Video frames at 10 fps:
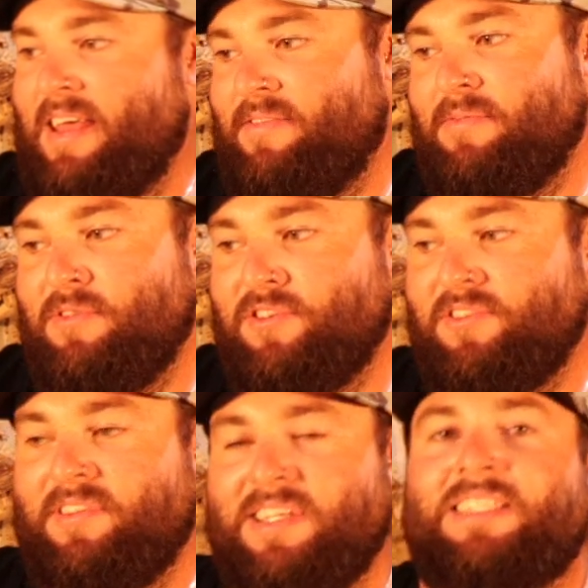even
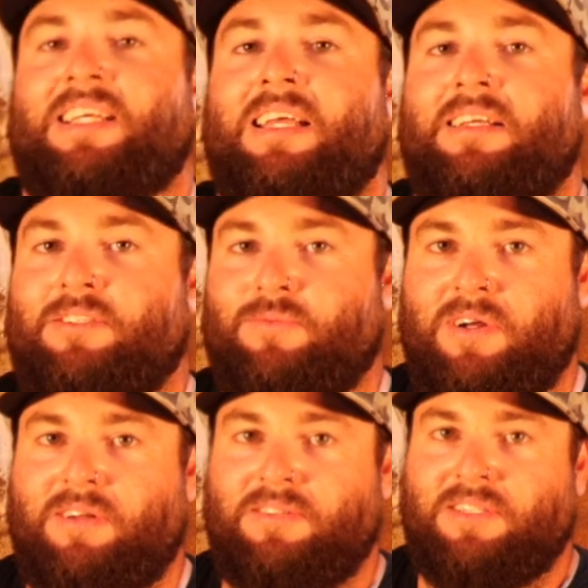using this tank as
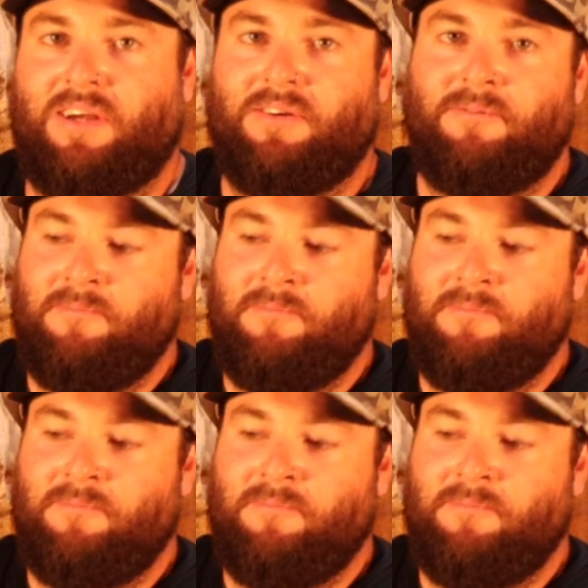well. So,